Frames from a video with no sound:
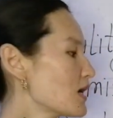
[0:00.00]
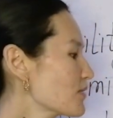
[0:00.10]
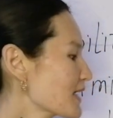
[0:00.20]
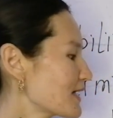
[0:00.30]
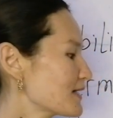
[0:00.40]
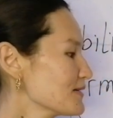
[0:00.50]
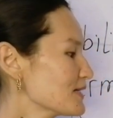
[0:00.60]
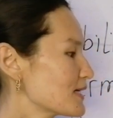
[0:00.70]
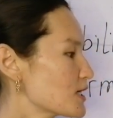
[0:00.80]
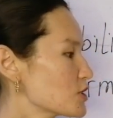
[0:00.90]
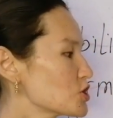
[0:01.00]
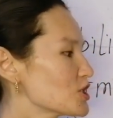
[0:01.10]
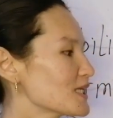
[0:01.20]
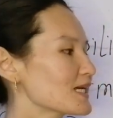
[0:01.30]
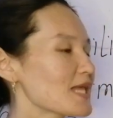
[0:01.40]
Okay,
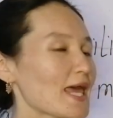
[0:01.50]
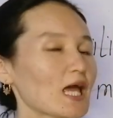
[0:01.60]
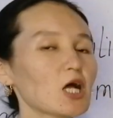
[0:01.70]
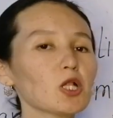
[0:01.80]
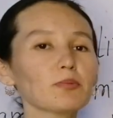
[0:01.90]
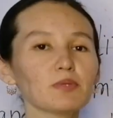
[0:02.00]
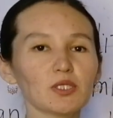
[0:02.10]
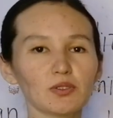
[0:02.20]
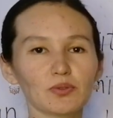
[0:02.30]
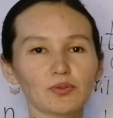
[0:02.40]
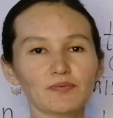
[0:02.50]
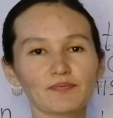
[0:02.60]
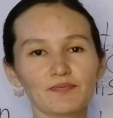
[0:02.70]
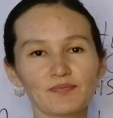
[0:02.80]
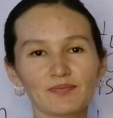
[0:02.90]
she can help you.
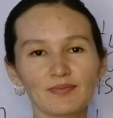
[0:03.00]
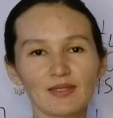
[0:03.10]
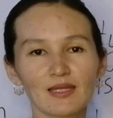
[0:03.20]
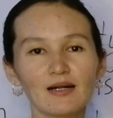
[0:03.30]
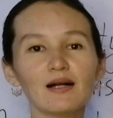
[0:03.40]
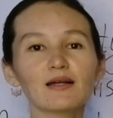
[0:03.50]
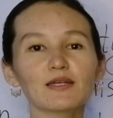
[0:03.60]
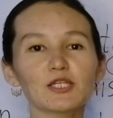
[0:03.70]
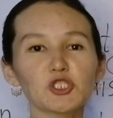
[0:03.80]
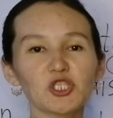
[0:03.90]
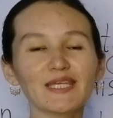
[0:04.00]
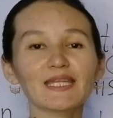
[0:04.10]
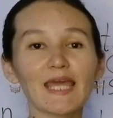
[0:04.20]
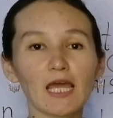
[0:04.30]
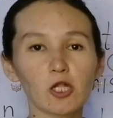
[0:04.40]
She
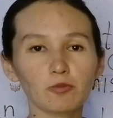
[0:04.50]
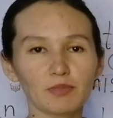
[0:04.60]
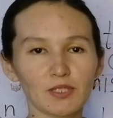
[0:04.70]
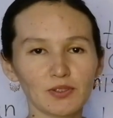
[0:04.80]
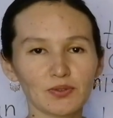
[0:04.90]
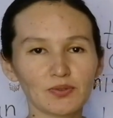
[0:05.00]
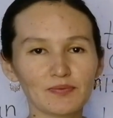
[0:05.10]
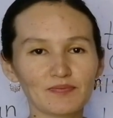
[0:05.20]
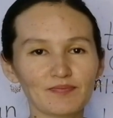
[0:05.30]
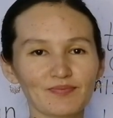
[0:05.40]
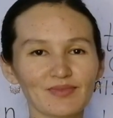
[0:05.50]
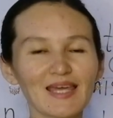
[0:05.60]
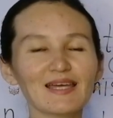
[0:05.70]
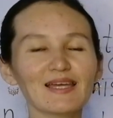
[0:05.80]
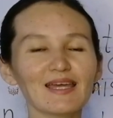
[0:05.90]
can help you.
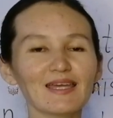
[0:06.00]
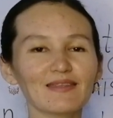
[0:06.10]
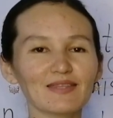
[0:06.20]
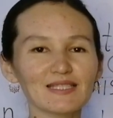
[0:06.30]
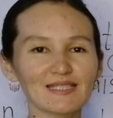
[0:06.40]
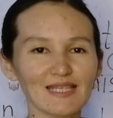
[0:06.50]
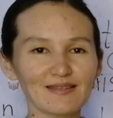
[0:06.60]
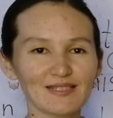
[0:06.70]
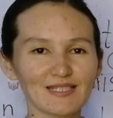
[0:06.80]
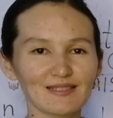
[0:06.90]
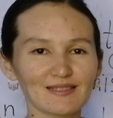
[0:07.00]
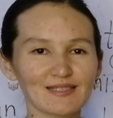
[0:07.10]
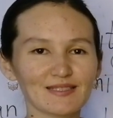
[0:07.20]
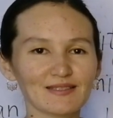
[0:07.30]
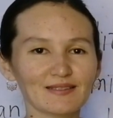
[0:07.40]
In this
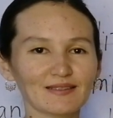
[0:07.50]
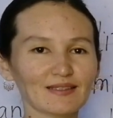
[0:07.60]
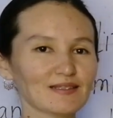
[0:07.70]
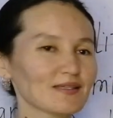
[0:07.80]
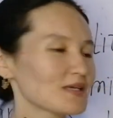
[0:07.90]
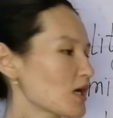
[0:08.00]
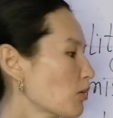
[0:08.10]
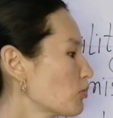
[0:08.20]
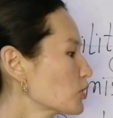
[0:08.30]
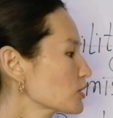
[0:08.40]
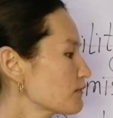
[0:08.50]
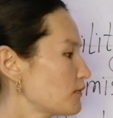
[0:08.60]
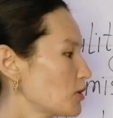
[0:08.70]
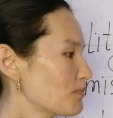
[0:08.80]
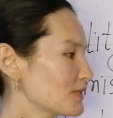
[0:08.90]
sentence, modal
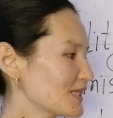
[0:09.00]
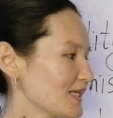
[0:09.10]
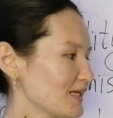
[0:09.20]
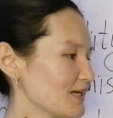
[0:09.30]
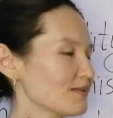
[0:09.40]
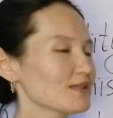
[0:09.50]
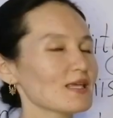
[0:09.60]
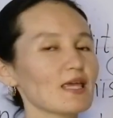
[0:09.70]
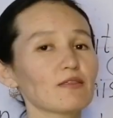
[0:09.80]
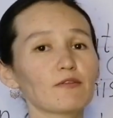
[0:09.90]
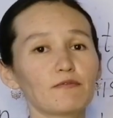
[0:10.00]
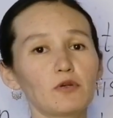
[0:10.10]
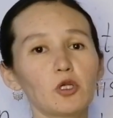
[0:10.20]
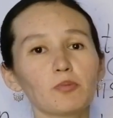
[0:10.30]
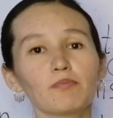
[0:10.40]
verb can and the
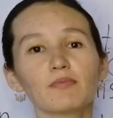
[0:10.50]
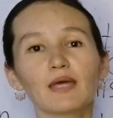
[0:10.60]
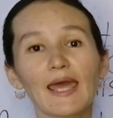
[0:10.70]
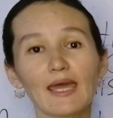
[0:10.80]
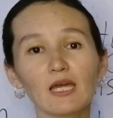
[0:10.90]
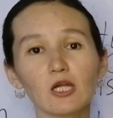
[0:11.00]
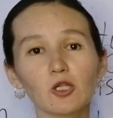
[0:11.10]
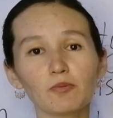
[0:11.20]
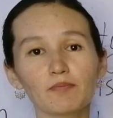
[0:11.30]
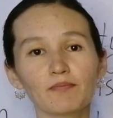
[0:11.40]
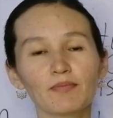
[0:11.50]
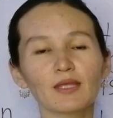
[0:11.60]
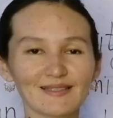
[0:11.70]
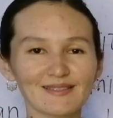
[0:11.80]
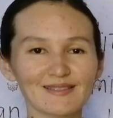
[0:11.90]
verb help,
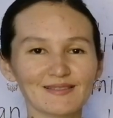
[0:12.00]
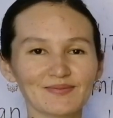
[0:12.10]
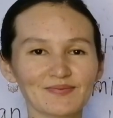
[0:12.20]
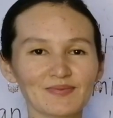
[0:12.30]
yes.